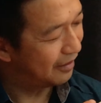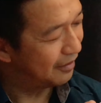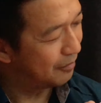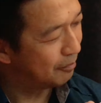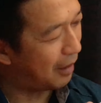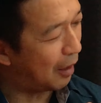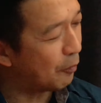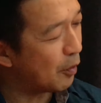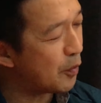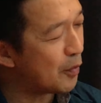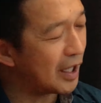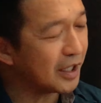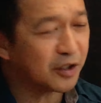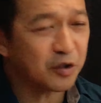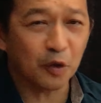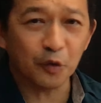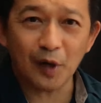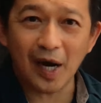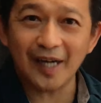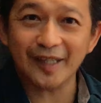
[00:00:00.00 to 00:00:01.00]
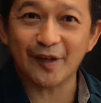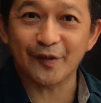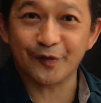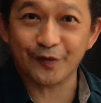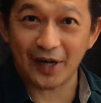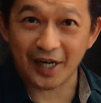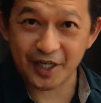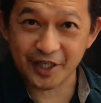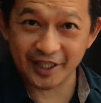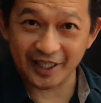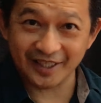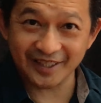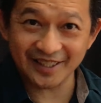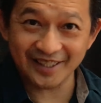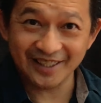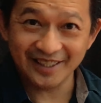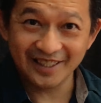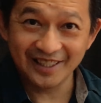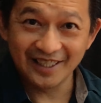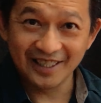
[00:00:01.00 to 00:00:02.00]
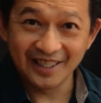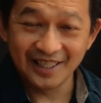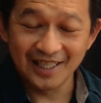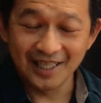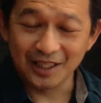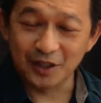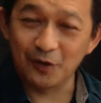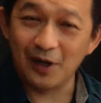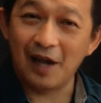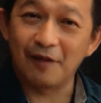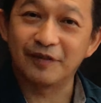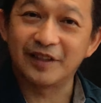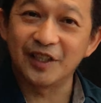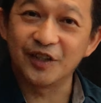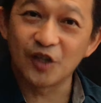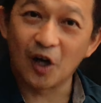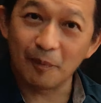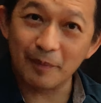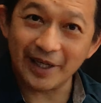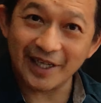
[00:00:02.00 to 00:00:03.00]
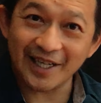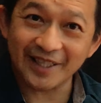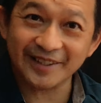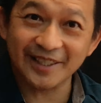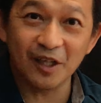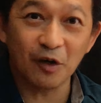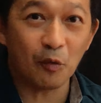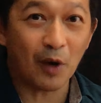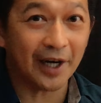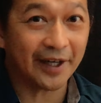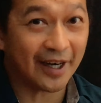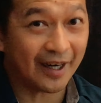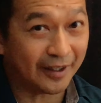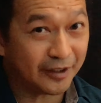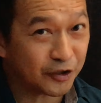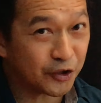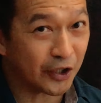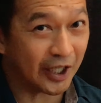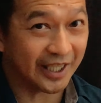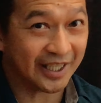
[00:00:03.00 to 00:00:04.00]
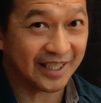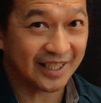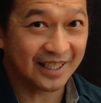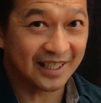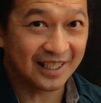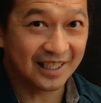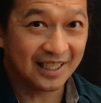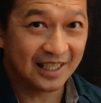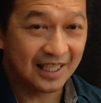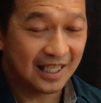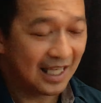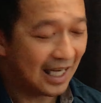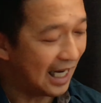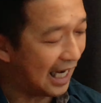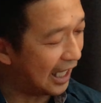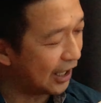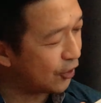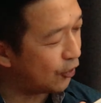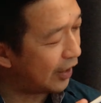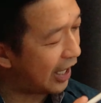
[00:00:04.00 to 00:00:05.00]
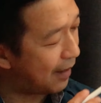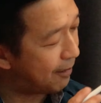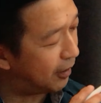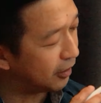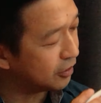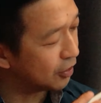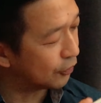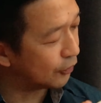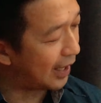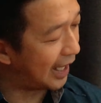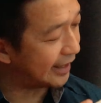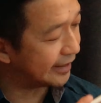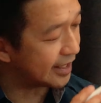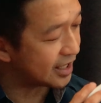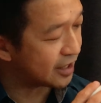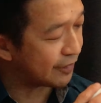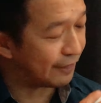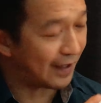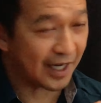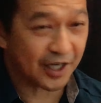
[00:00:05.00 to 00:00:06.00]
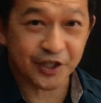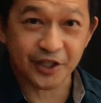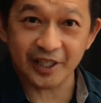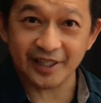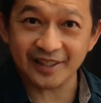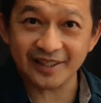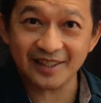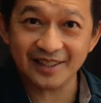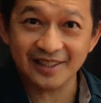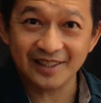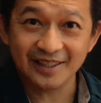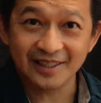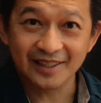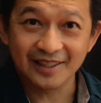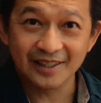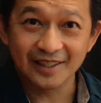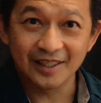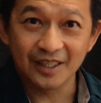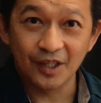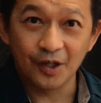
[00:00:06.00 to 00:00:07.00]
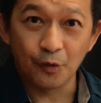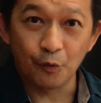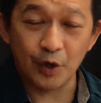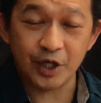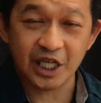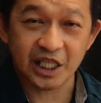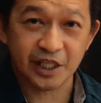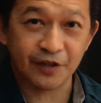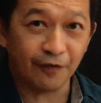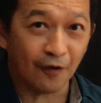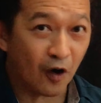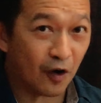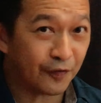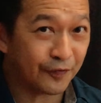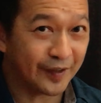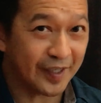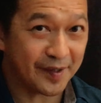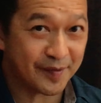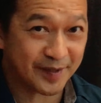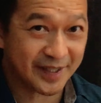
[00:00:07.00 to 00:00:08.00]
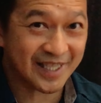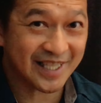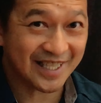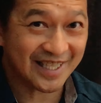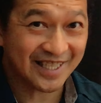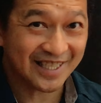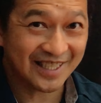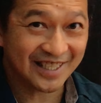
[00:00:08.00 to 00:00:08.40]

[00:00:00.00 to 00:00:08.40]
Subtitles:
But we want to write a fraction to have denominator 100. Are you able to write this fraction, which is 4/5,